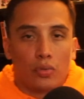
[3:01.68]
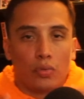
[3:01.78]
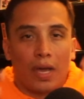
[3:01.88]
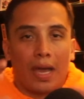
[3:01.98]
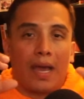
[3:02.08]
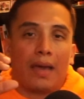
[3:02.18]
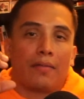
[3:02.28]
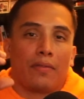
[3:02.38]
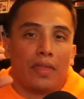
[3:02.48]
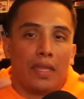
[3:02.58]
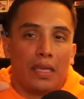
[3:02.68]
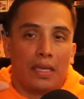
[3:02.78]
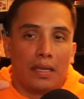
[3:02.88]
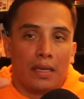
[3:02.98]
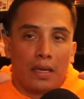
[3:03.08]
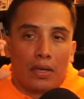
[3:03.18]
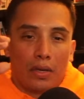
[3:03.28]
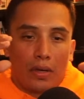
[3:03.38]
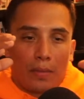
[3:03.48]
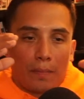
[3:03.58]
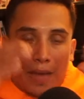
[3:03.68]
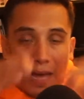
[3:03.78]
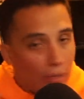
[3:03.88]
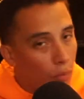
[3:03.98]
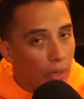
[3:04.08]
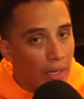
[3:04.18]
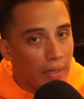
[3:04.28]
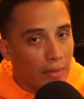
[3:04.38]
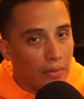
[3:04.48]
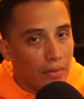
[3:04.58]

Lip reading: have the pathway